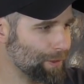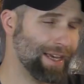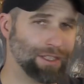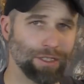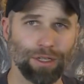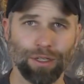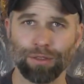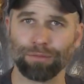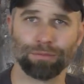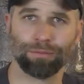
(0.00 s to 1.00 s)
it's
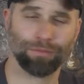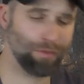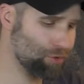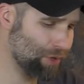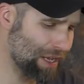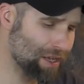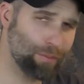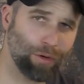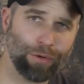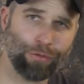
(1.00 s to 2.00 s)
a
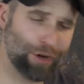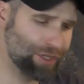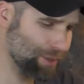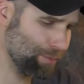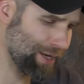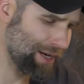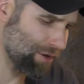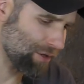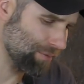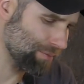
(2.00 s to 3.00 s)
drinkable, refreshing
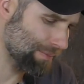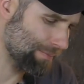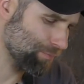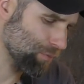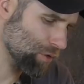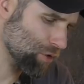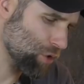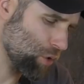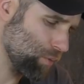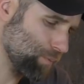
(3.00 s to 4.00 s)
beer.
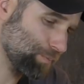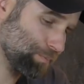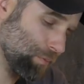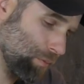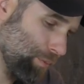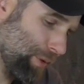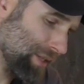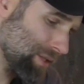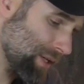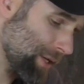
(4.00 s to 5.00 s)
So,
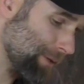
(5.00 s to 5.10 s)
but